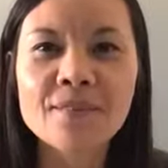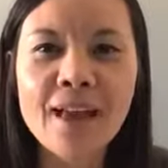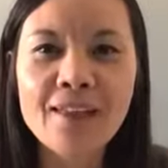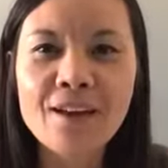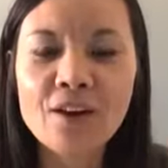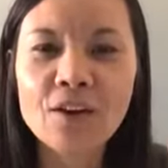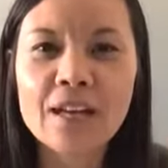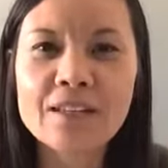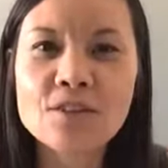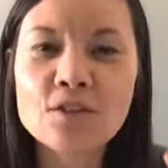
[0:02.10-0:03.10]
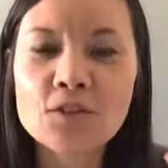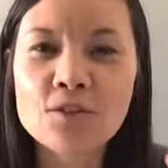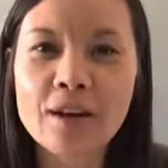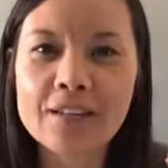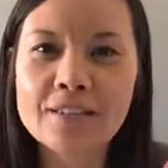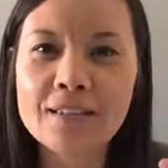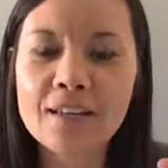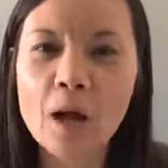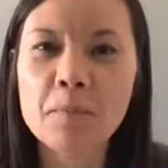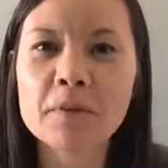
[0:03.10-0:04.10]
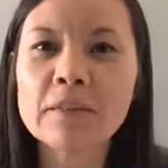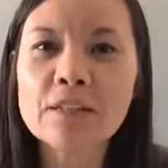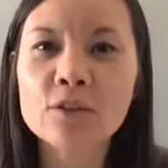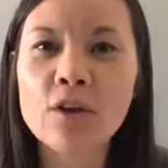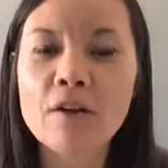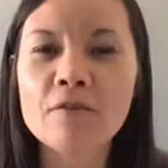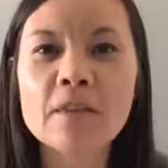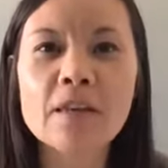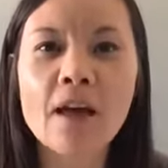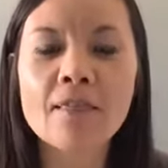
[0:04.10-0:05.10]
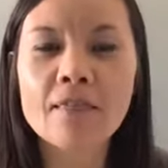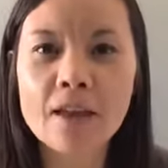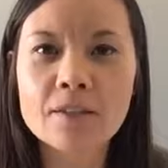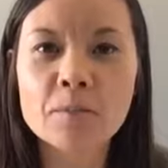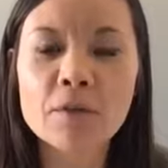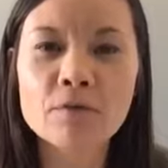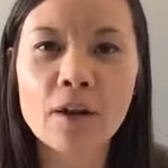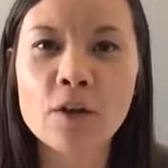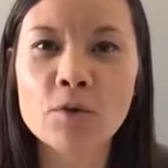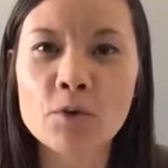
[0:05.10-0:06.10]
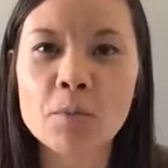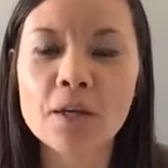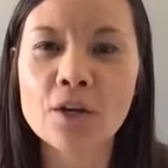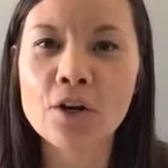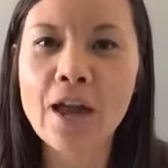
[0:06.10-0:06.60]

Hey there, it's Tracy. I'm the leader of the Let's Be Frank group here,